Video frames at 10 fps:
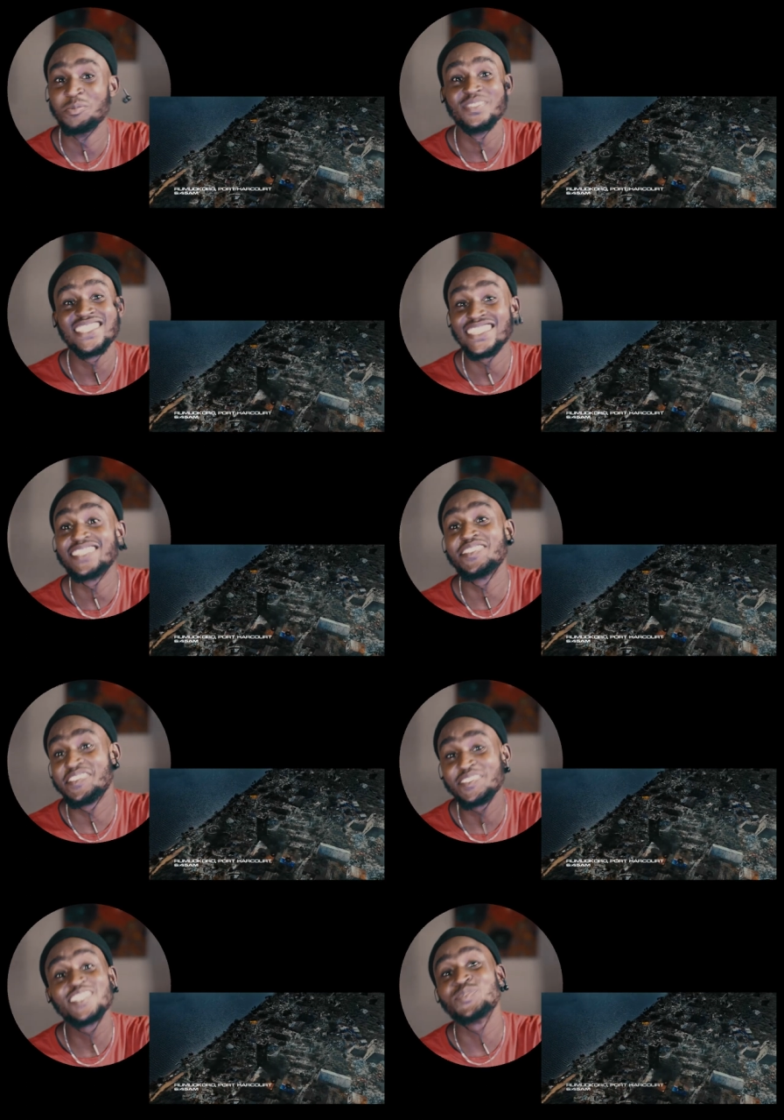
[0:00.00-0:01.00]
This is
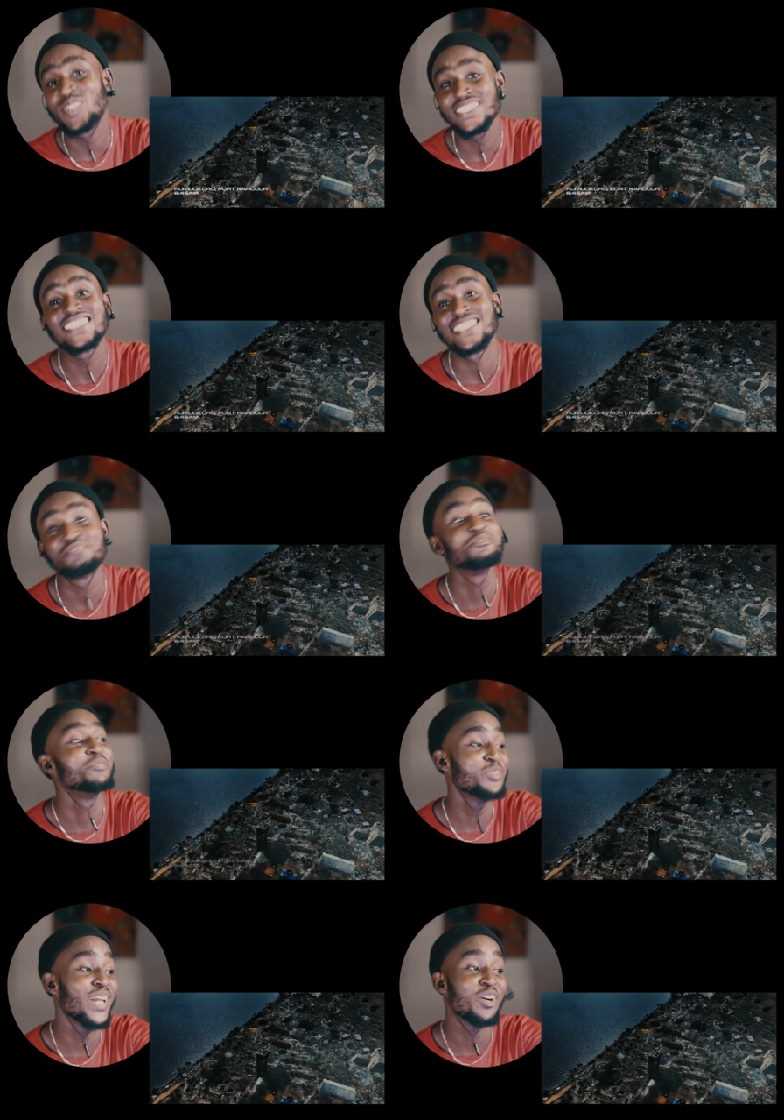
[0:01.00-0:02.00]
this is what this is film.
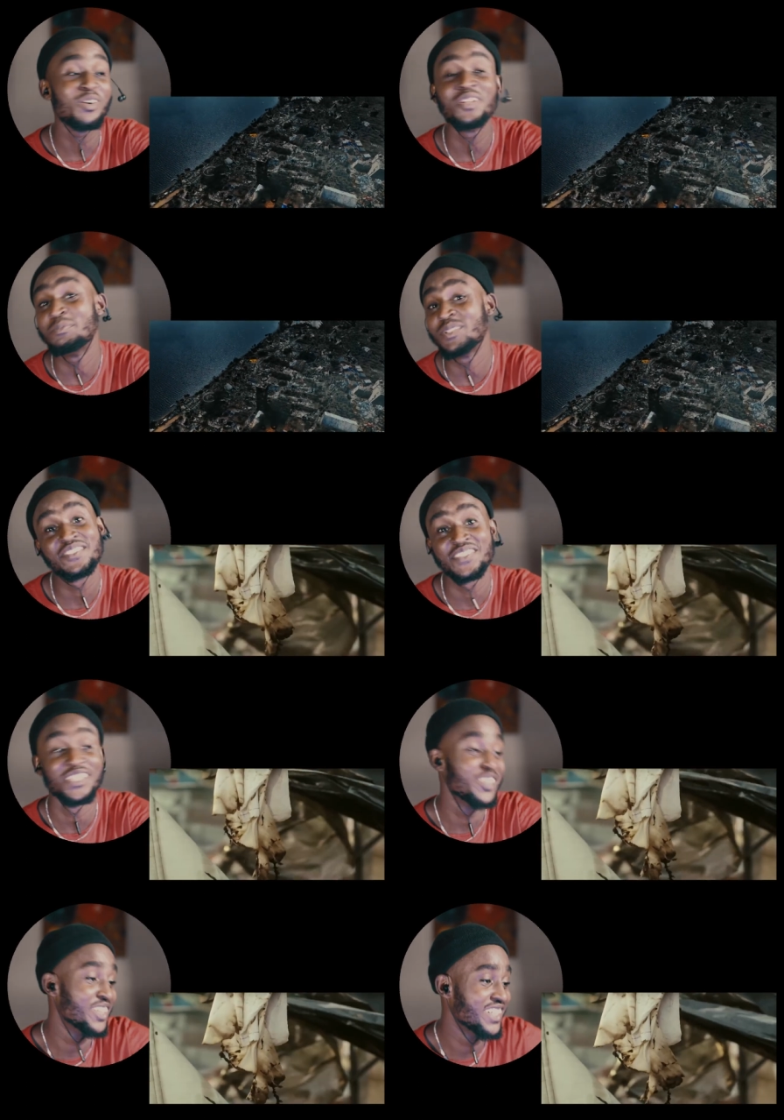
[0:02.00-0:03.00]
This is what I call the music
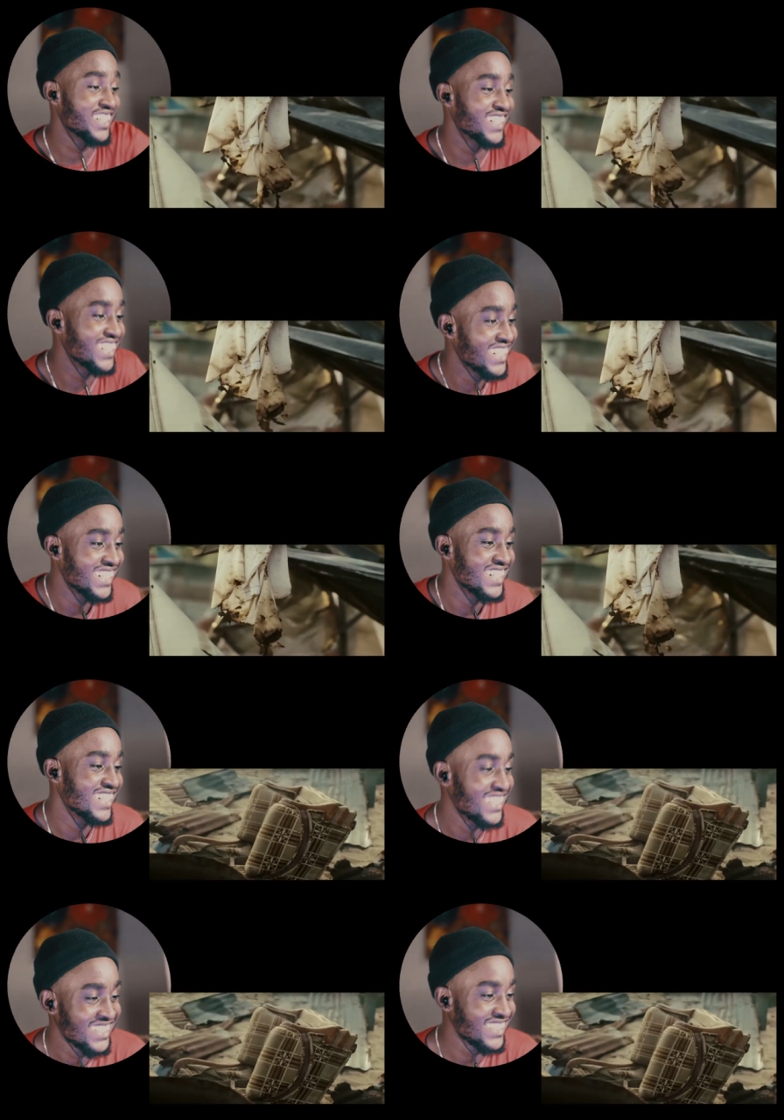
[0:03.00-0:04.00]
video.
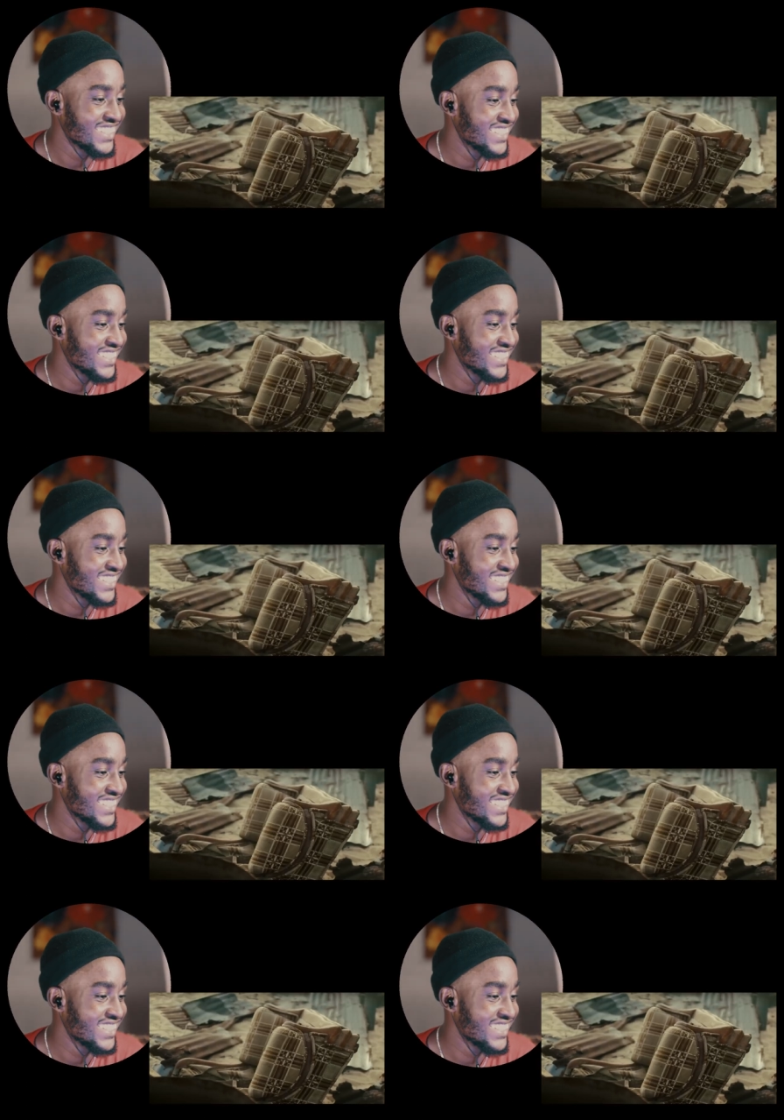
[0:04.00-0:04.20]
Gee.